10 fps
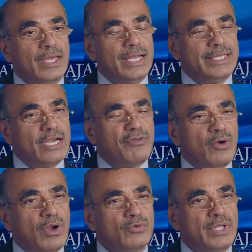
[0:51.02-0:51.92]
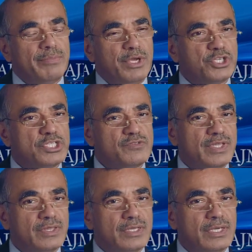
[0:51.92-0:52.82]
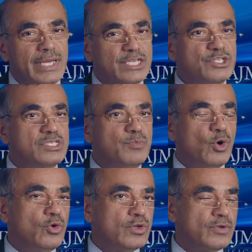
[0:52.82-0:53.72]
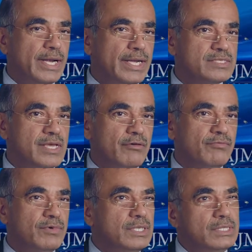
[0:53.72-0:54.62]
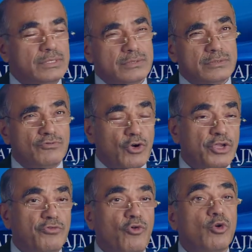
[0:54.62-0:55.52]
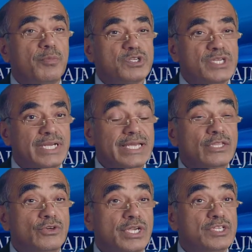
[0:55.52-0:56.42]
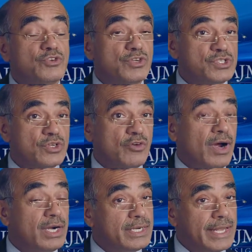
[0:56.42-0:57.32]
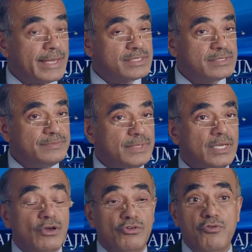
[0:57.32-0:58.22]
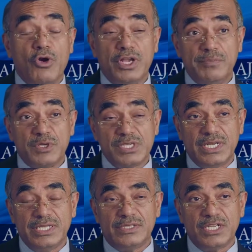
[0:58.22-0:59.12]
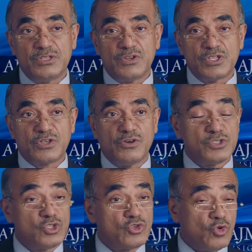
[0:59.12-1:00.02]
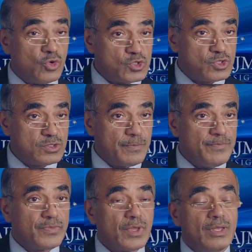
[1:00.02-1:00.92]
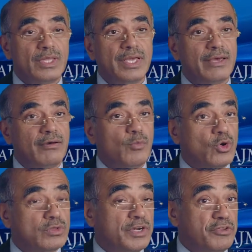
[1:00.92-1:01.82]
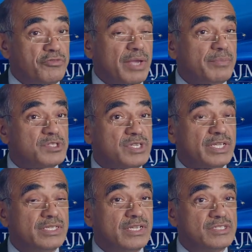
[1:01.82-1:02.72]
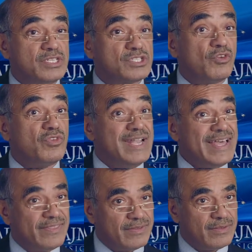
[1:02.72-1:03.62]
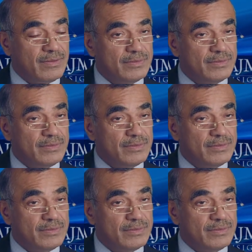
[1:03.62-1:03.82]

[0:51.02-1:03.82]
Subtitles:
and that found out that patients with axial spondyloarthritis have 44% increased risk of heart attacks, 40% increased risk of strokes. They have about 35% increased risk of death.